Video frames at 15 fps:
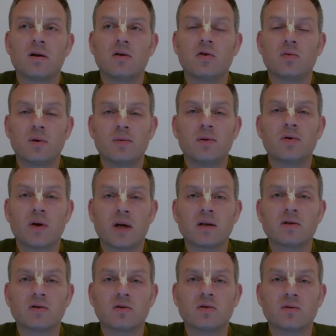will be ready
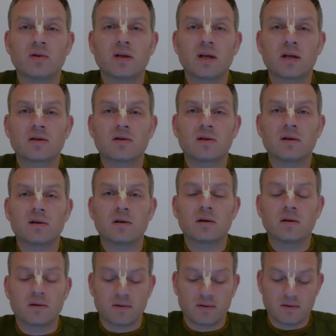to do it actually.
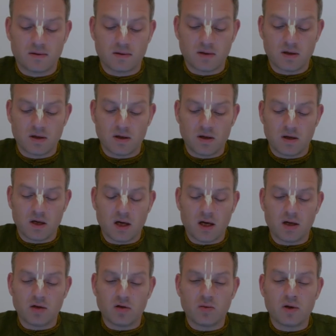
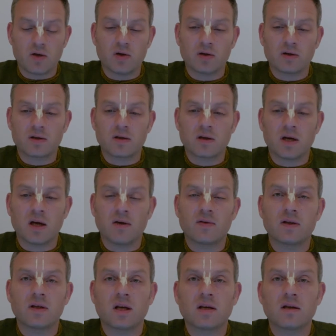And you will not have the
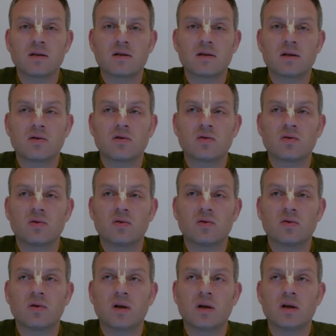tendency to
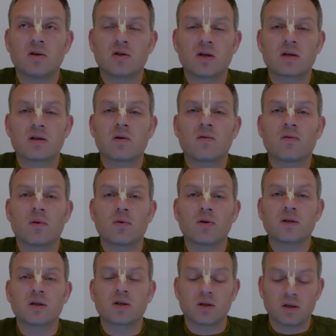just look for
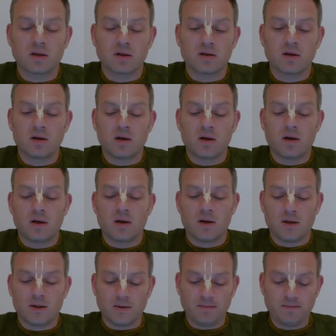position,
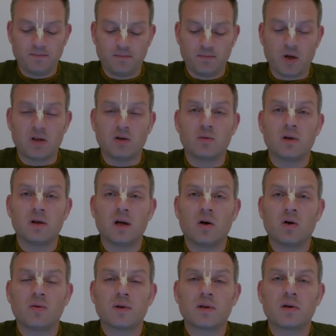but you will
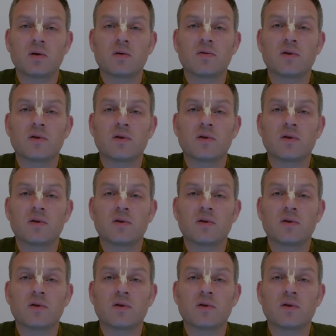always look for